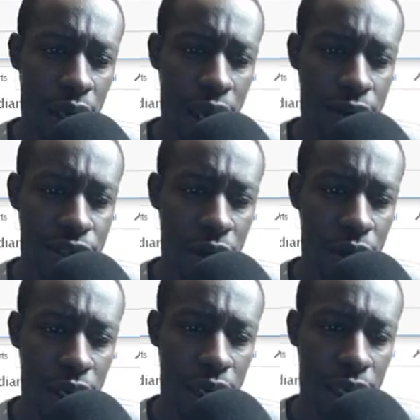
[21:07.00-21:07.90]
Air
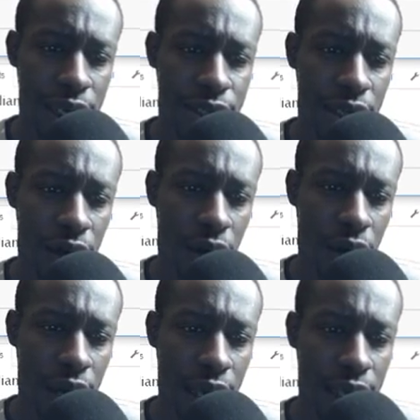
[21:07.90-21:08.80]
token isn't
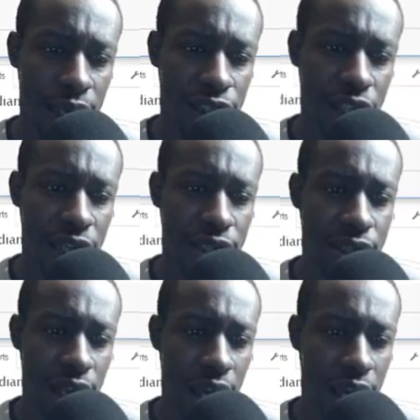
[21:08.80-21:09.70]
on any
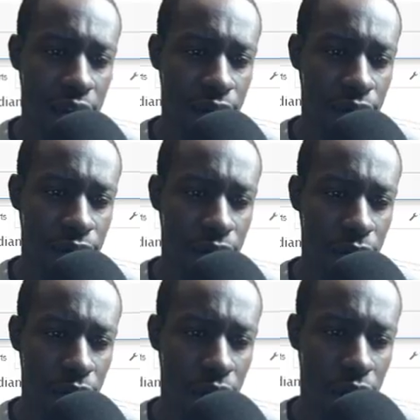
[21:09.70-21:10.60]
exchanges that I can
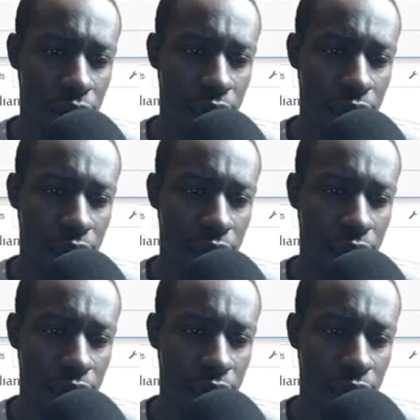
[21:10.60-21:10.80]
review it on.